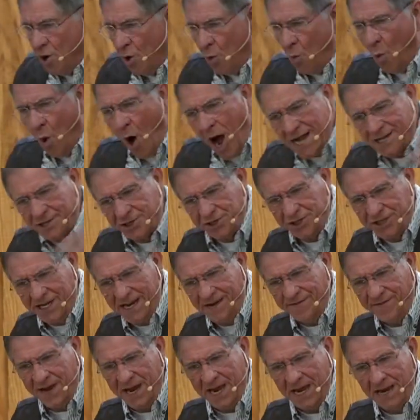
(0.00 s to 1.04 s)
don't watch
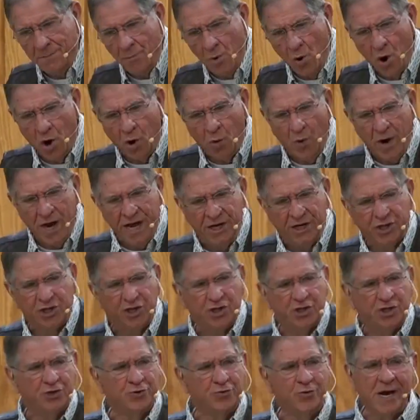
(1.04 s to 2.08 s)
TV anymore, we
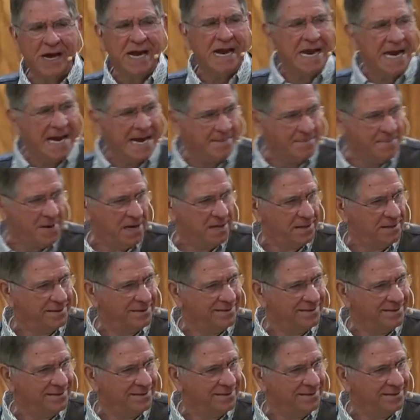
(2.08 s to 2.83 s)
stream.